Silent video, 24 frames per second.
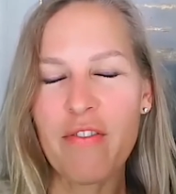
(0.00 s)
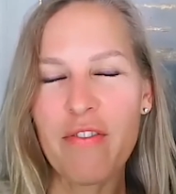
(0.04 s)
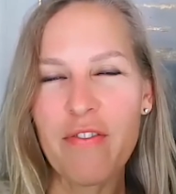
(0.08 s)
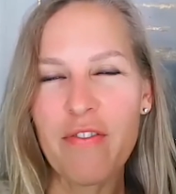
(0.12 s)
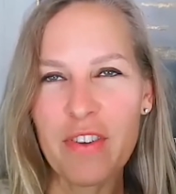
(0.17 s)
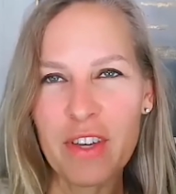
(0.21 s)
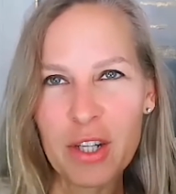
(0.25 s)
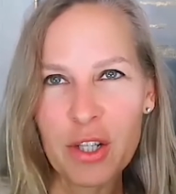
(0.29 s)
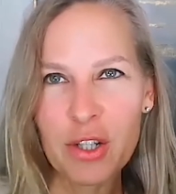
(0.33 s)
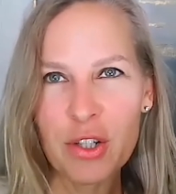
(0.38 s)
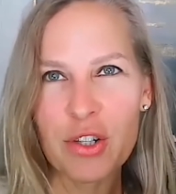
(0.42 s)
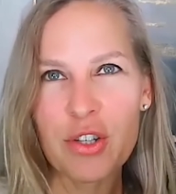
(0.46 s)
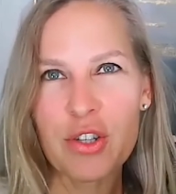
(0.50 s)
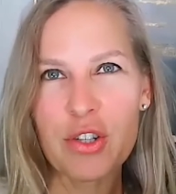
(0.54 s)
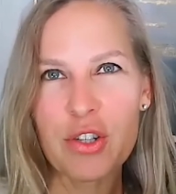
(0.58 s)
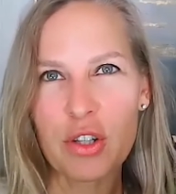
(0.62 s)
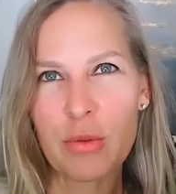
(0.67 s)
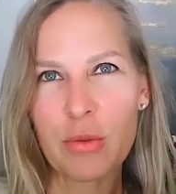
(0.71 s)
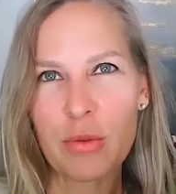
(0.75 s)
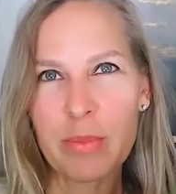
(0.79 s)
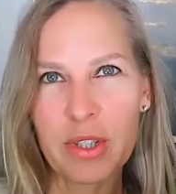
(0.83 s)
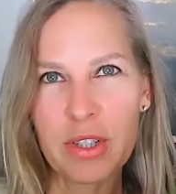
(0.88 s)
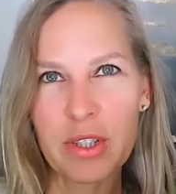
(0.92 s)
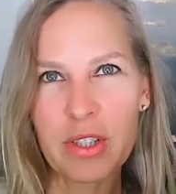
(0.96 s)
finished
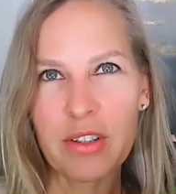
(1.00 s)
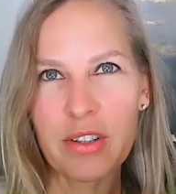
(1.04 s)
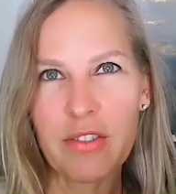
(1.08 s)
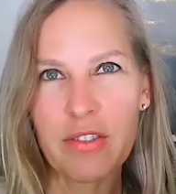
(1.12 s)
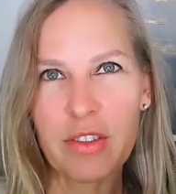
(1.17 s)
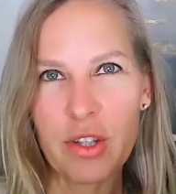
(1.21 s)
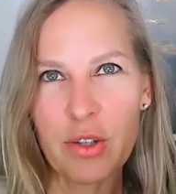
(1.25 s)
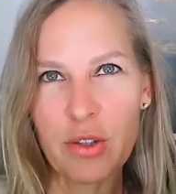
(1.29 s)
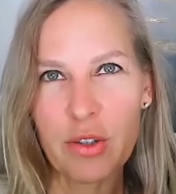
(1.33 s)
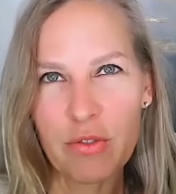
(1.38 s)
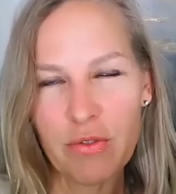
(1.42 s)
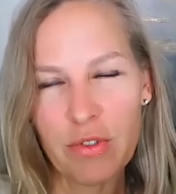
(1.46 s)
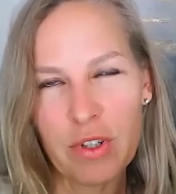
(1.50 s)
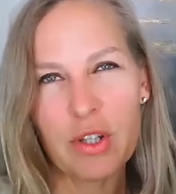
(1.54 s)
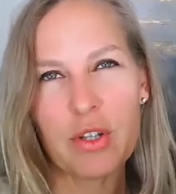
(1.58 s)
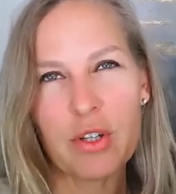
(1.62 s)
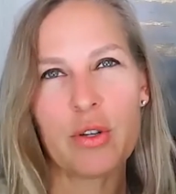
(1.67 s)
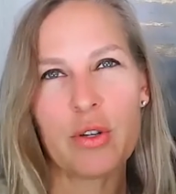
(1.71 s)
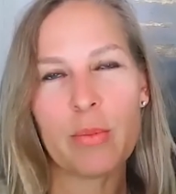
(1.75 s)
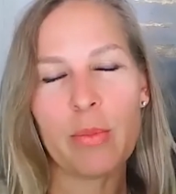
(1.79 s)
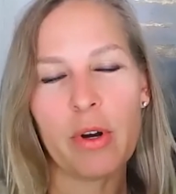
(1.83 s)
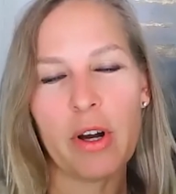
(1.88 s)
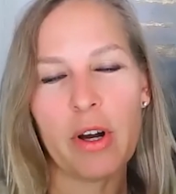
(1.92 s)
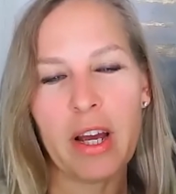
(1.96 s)
your book, You Can Fix
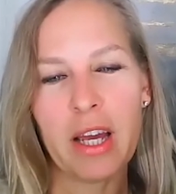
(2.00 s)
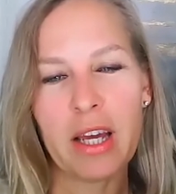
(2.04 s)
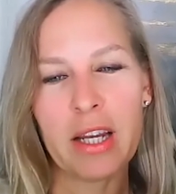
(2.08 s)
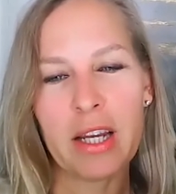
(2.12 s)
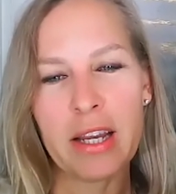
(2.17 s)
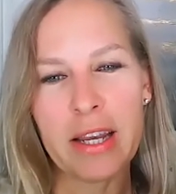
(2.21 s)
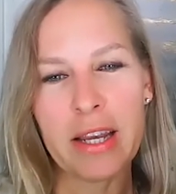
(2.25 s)
Your Brain,